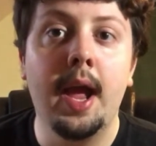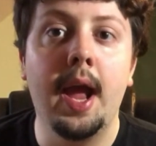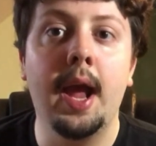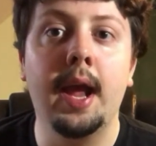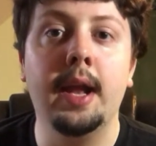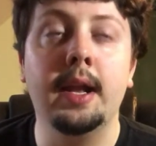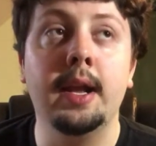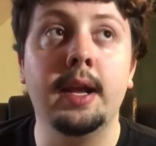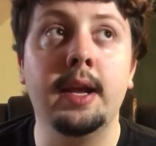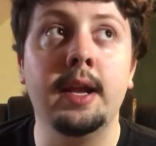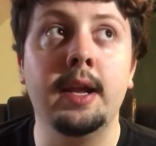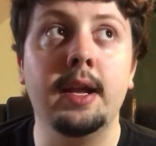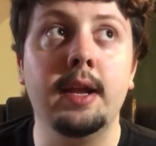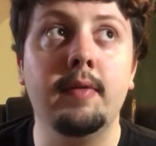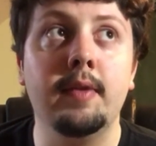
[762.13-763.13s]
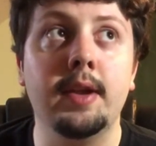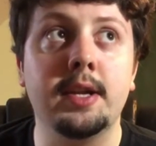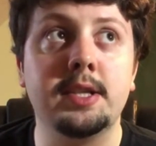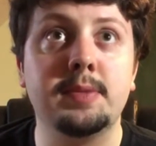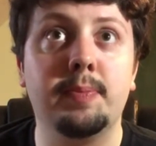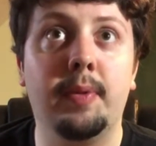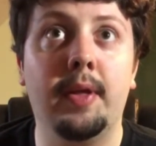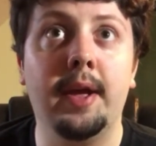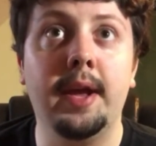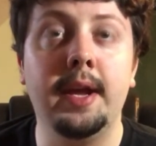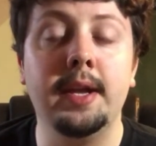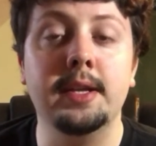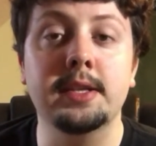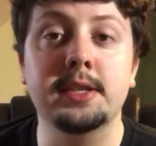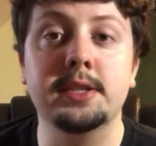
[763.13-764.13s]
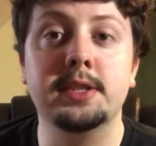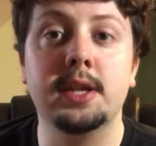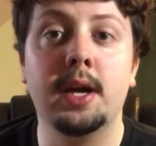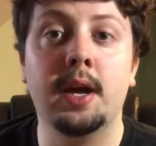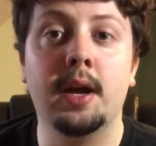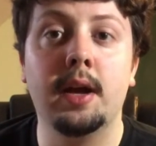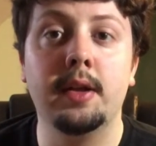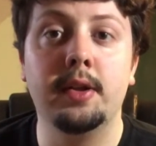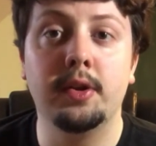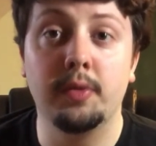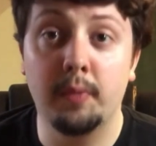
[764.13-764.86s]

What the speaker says: And it even explains the